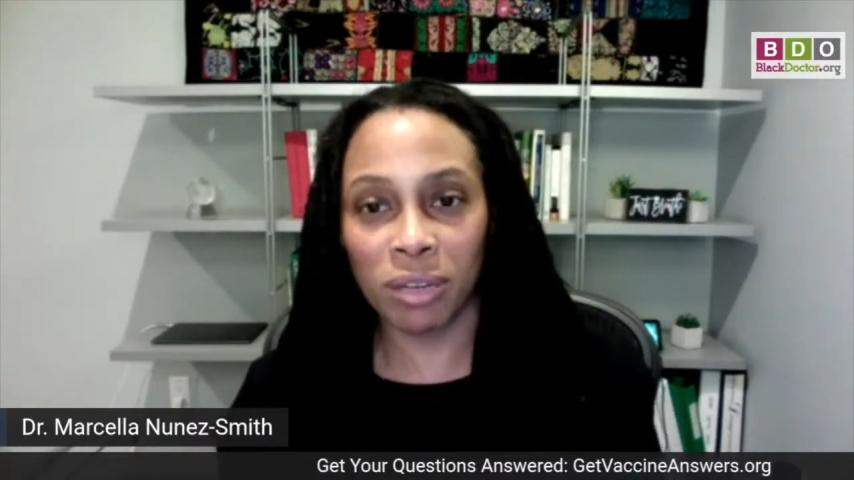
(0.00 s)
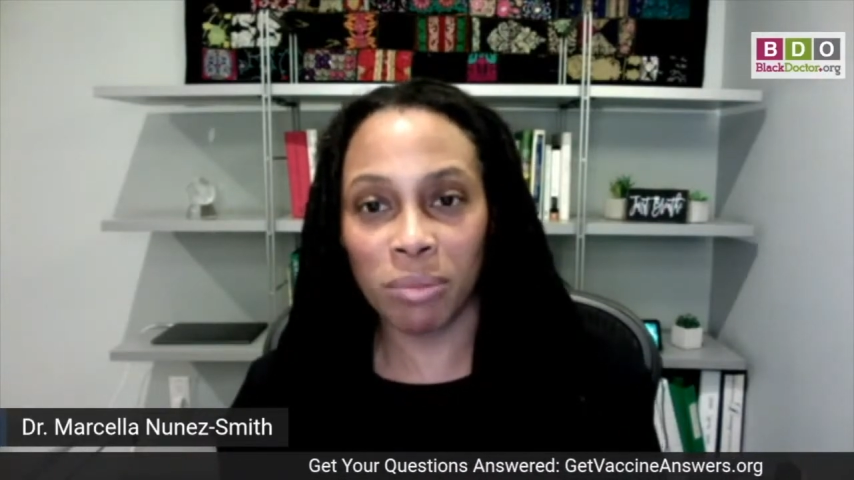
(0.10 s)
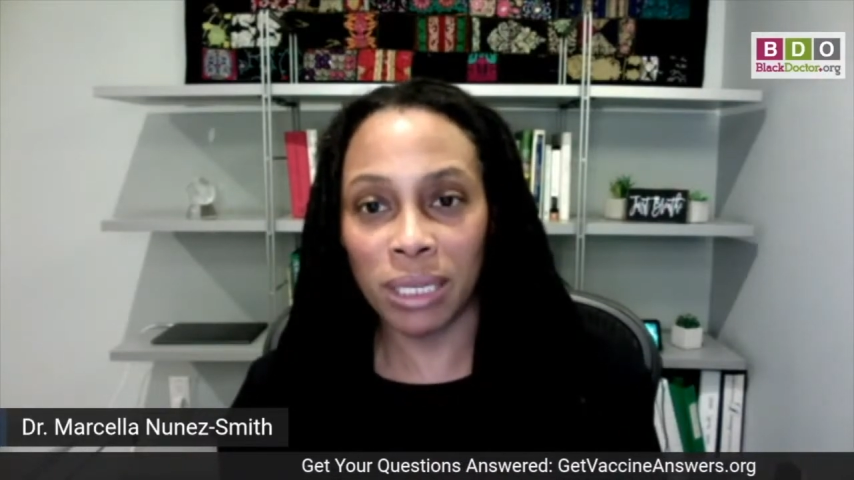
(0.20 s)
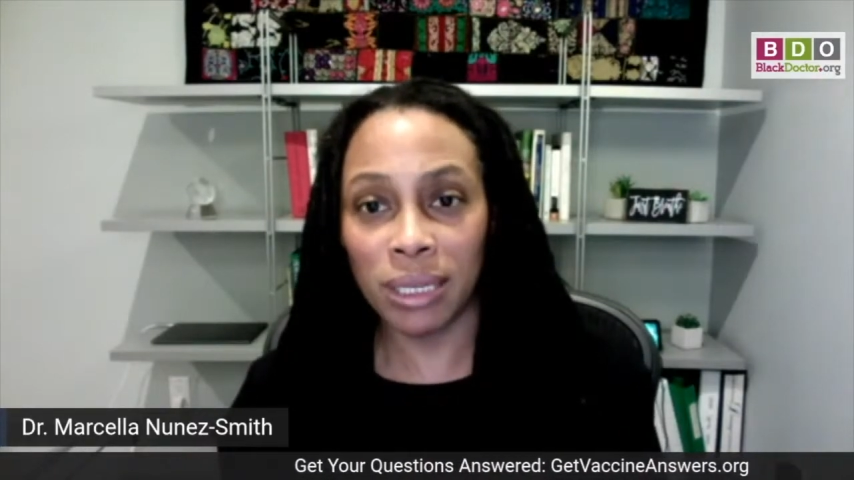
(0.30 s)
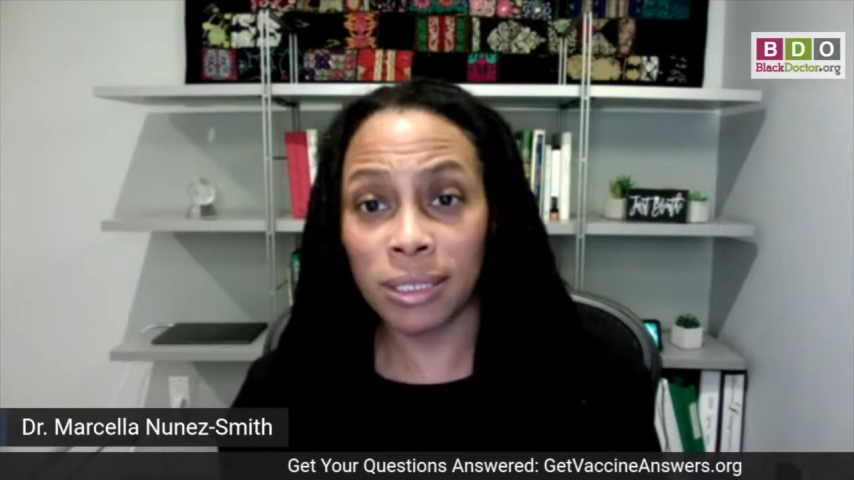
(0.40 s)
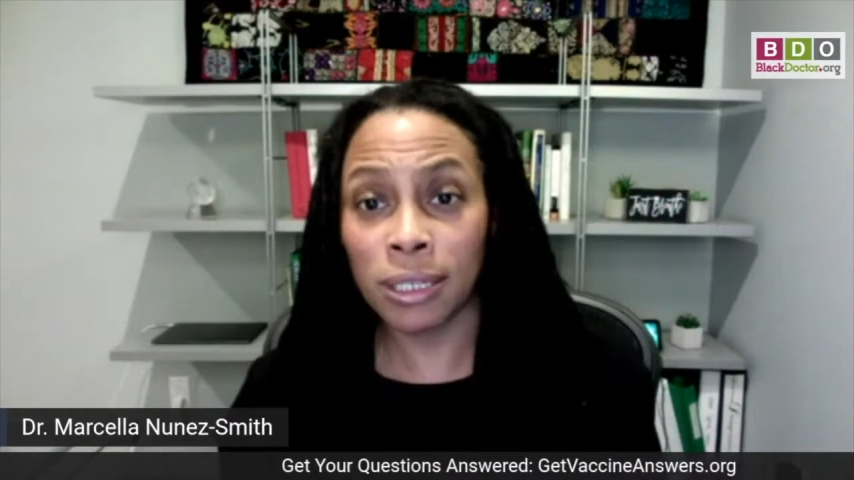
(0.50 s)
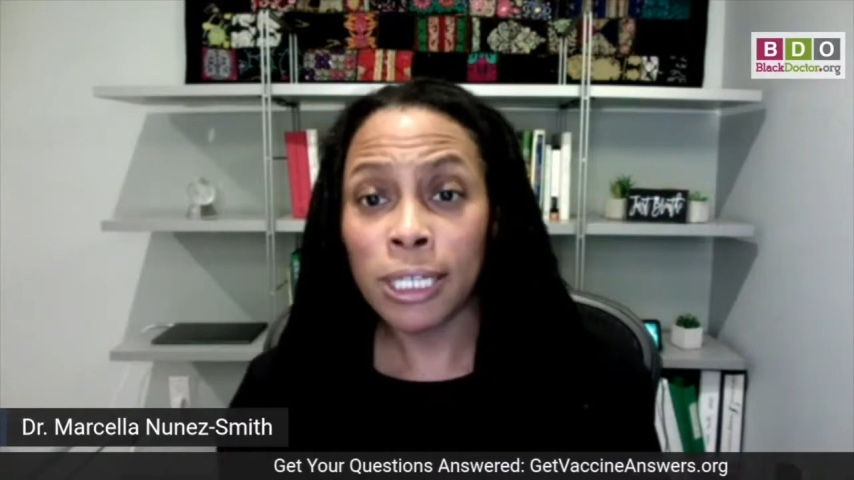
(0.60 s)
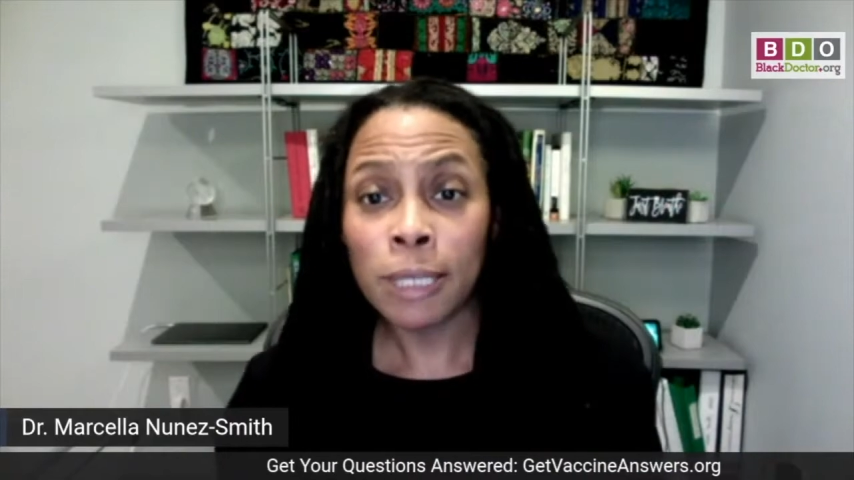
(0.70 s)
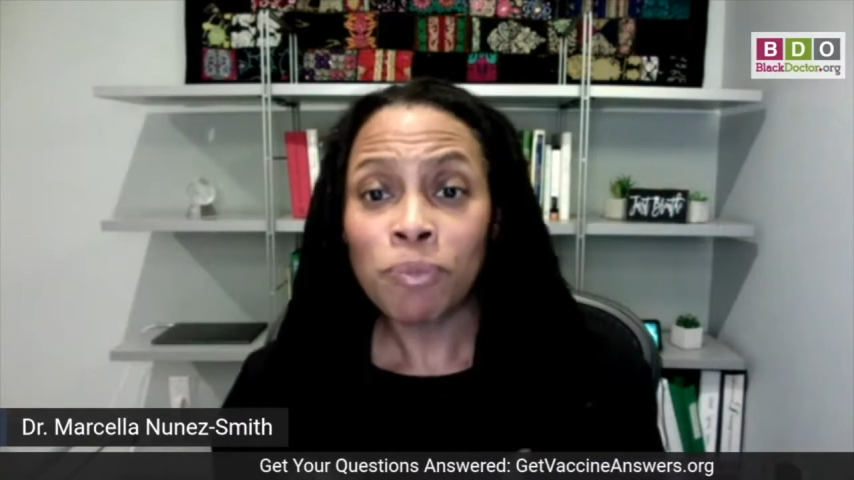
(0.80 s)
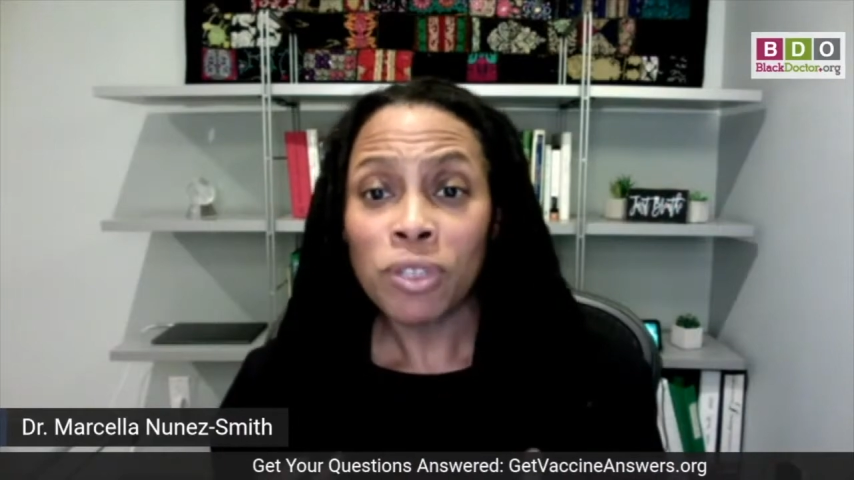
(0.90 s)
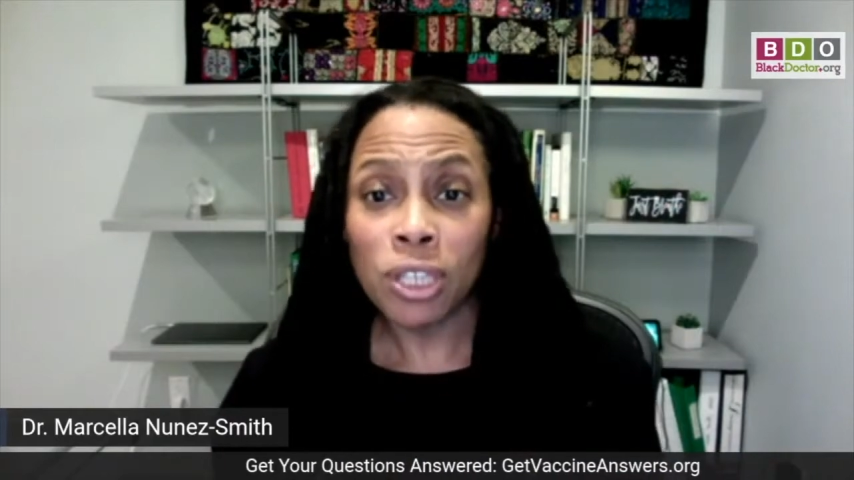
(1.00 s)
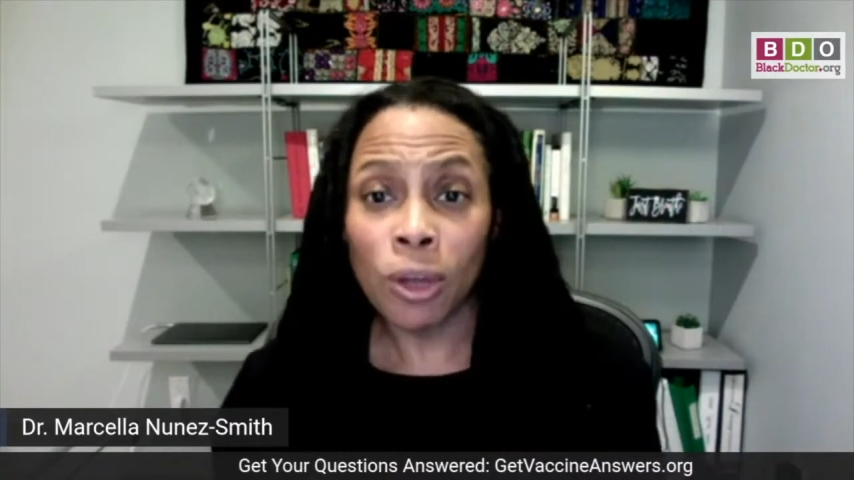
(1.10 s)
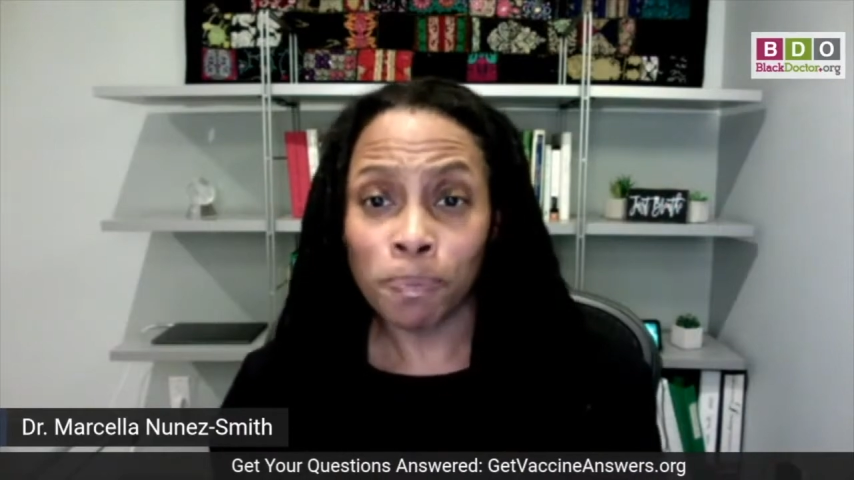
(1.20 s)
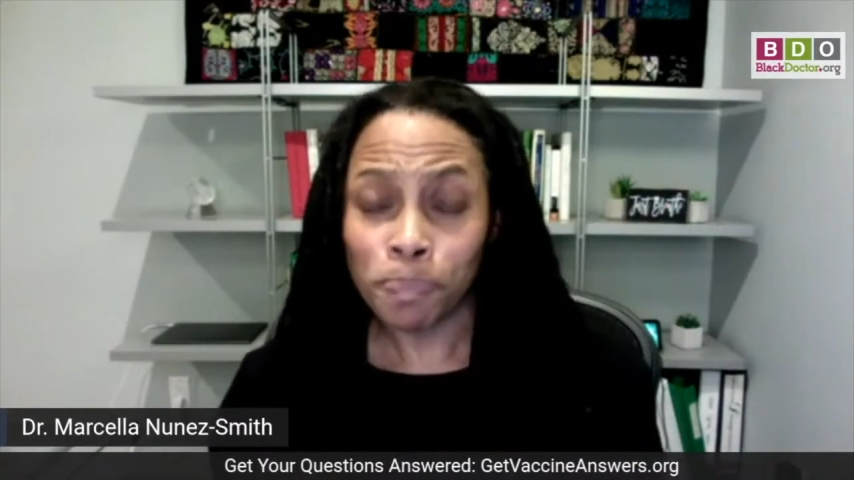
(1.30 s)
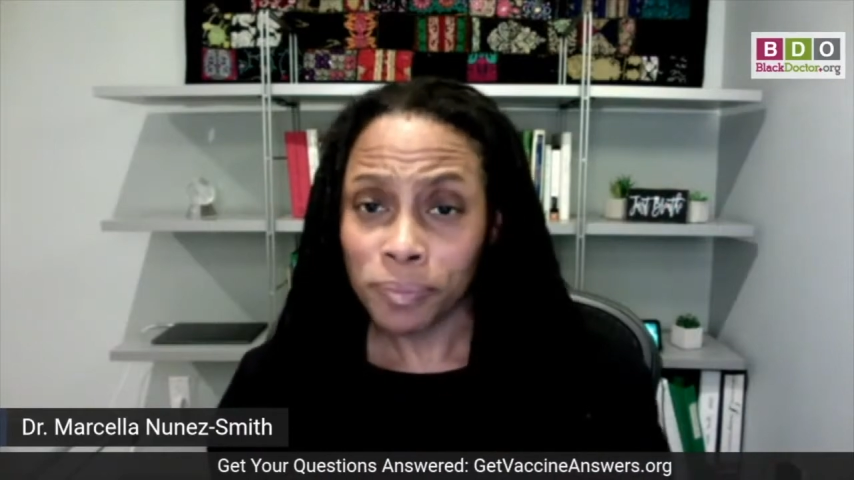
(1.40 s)
committees.
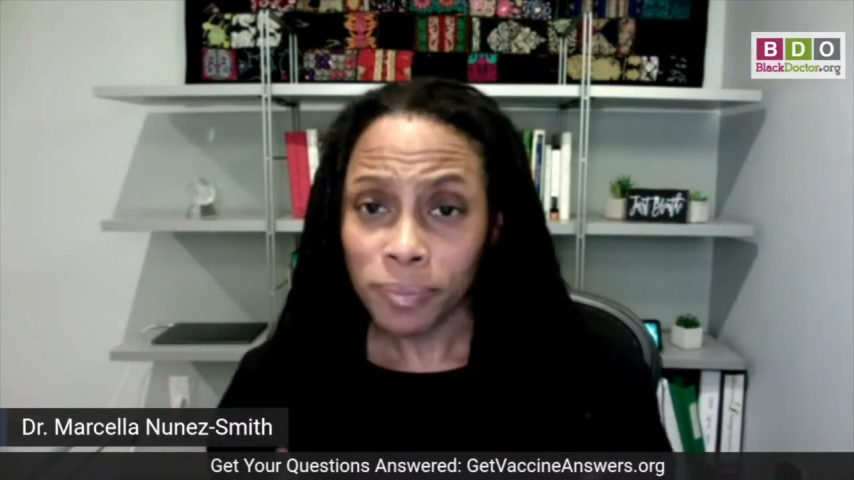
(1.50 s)
So